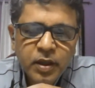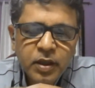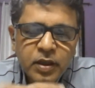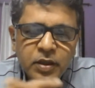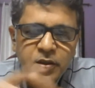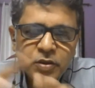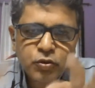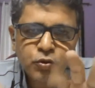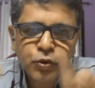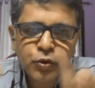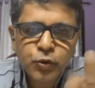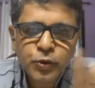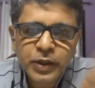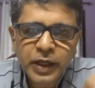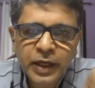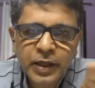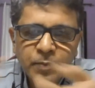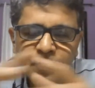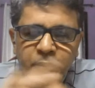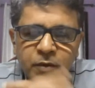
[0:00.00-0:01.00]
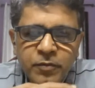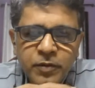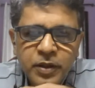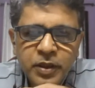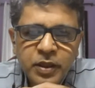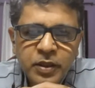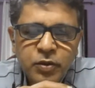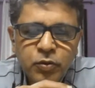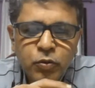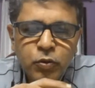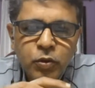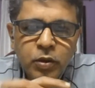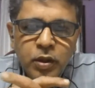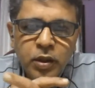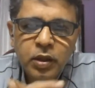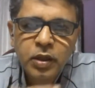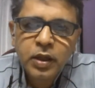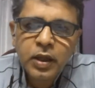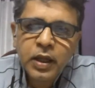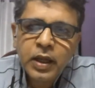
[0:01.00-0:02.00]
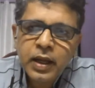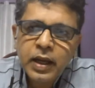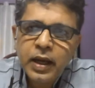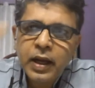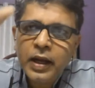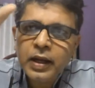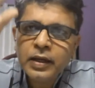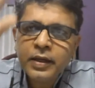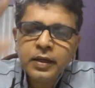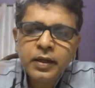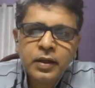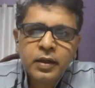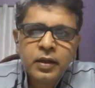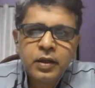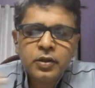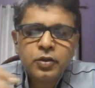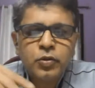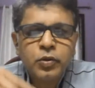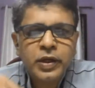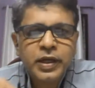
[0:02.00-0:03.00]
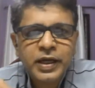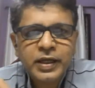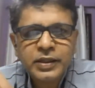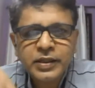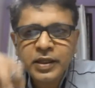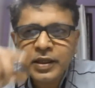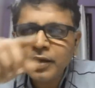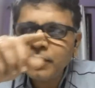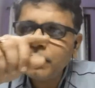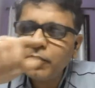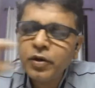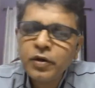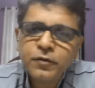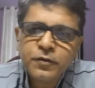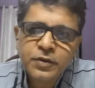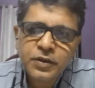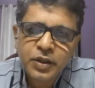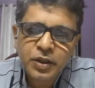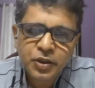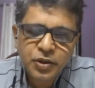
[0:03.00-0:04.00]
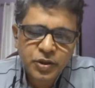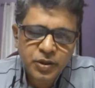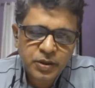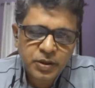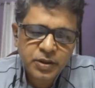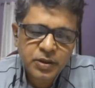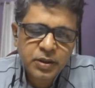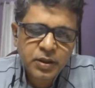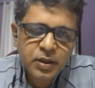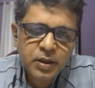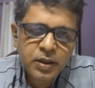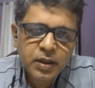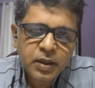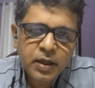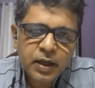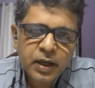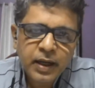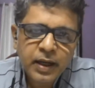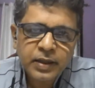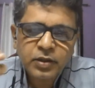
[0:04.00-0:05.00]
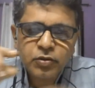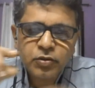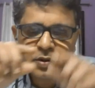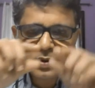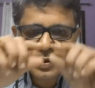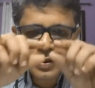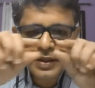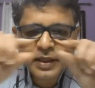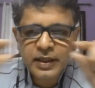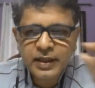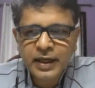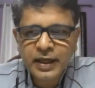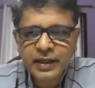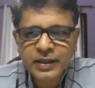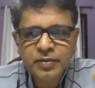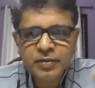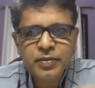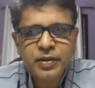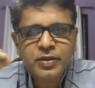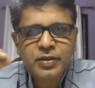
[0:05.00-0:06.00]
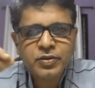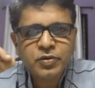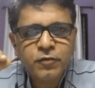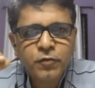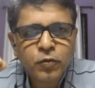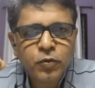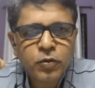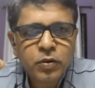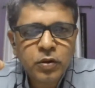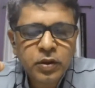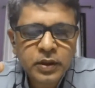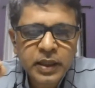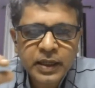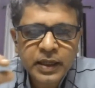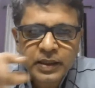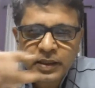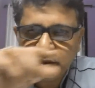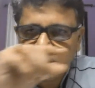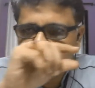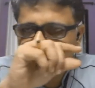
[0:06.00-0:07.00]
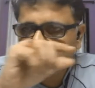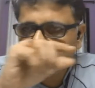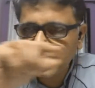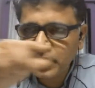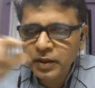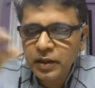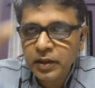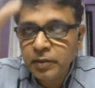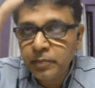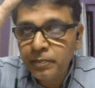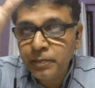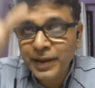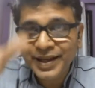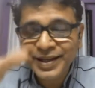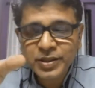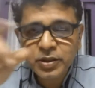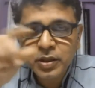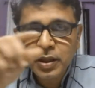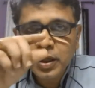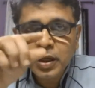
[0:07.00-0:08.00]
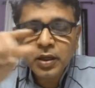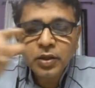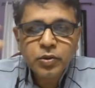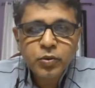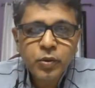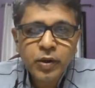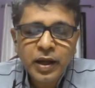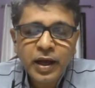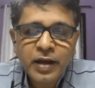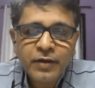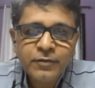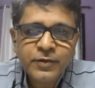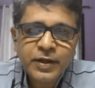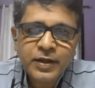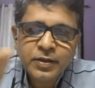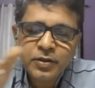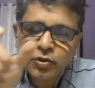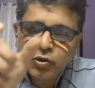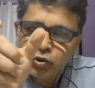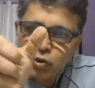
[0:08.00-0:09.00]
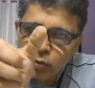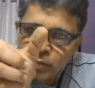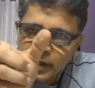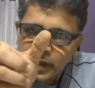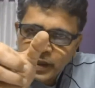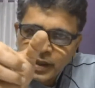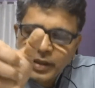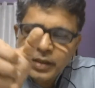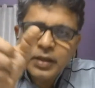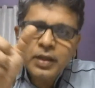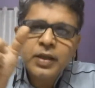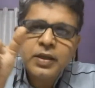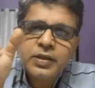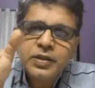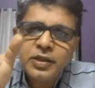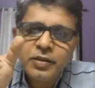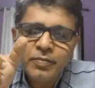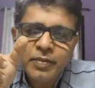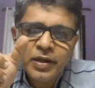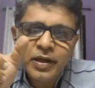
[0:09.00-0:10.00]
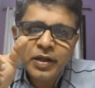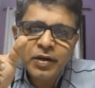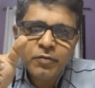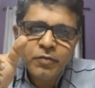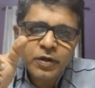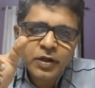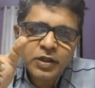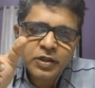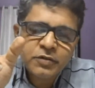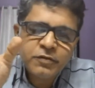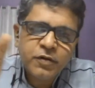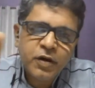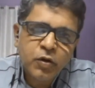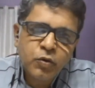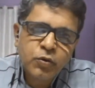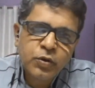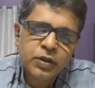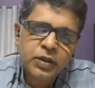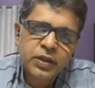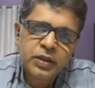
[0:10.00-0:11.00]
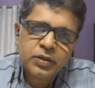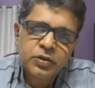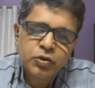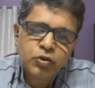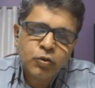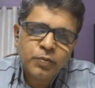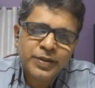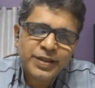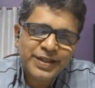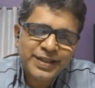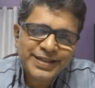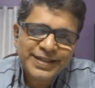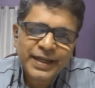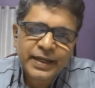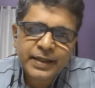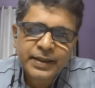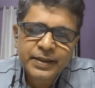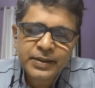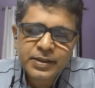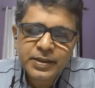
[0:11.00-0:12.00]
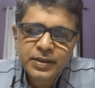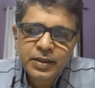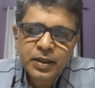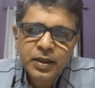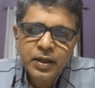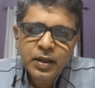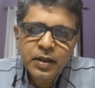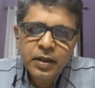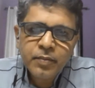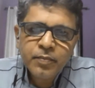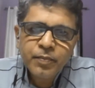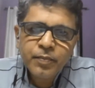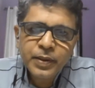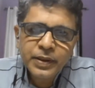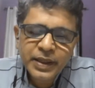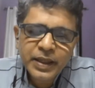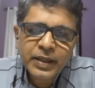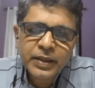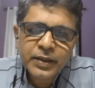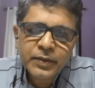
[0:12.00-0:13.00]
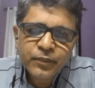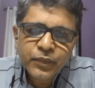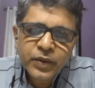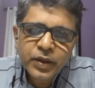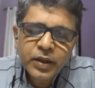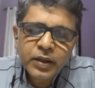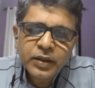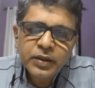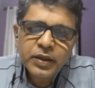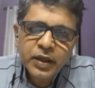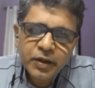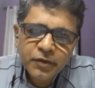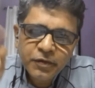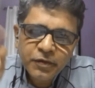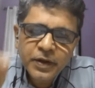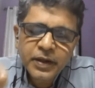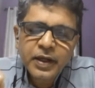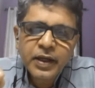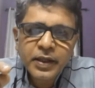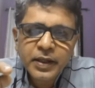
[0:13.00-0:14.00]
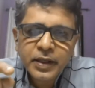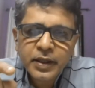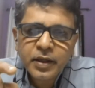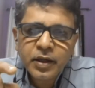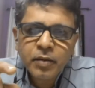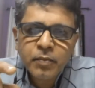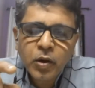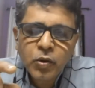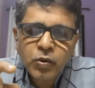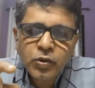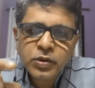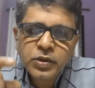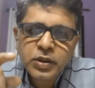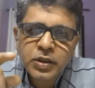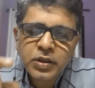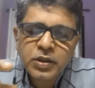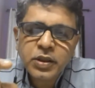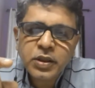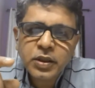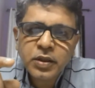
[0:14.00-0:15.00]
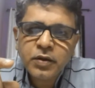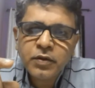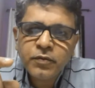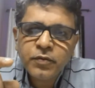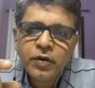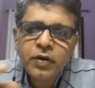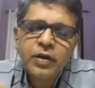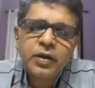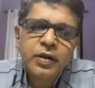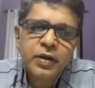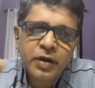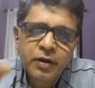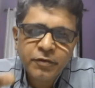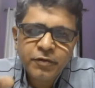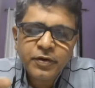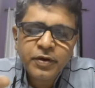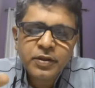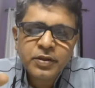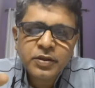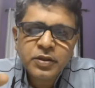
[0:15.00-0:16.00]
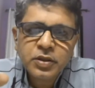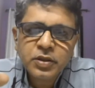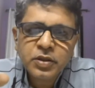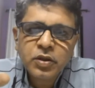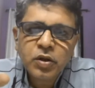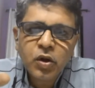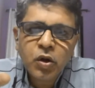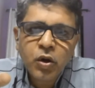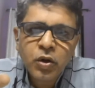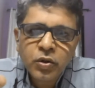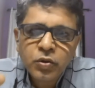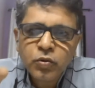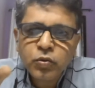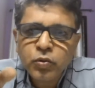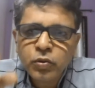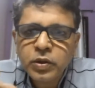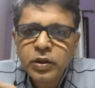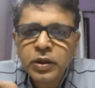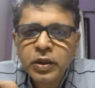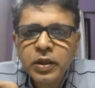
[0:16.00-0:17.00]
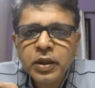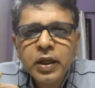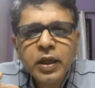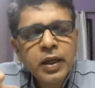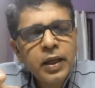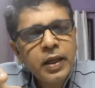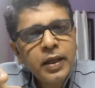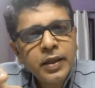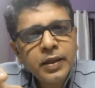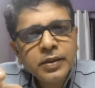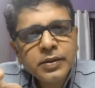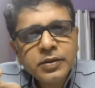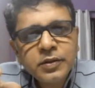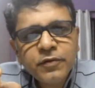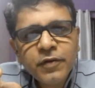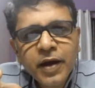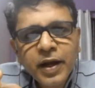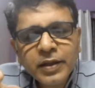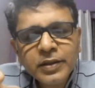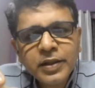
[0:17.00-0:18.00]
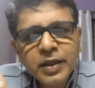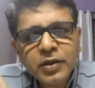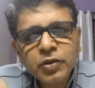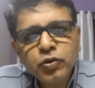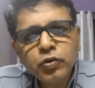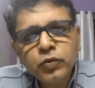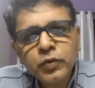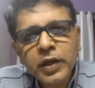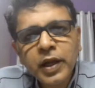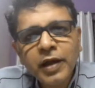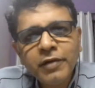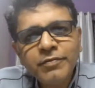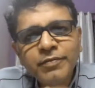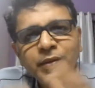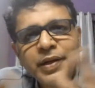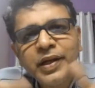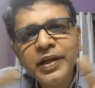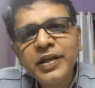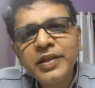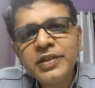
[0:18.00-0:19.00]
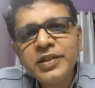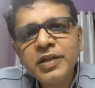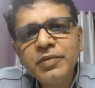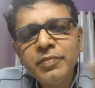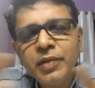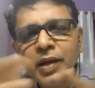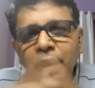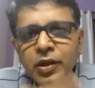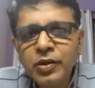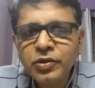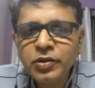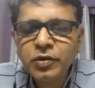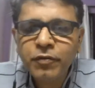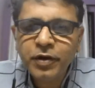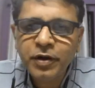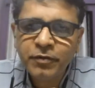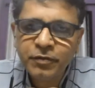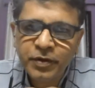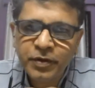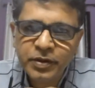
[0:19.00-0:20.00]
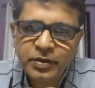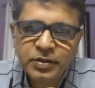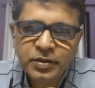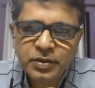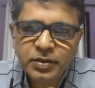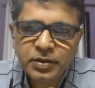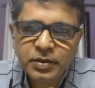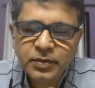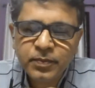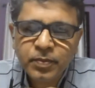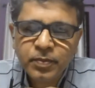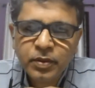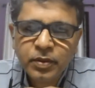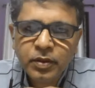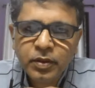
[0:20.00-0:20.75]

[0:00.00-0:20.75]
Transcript: Okay, so you type a word in Google and you'll get the number of searches, and you'll see that at the base of Google, that particular page, you'll have that so many similar words found in so many seconds. But then the difficulty about searching for a reference on Google is the fact that you will have millions and millions of references.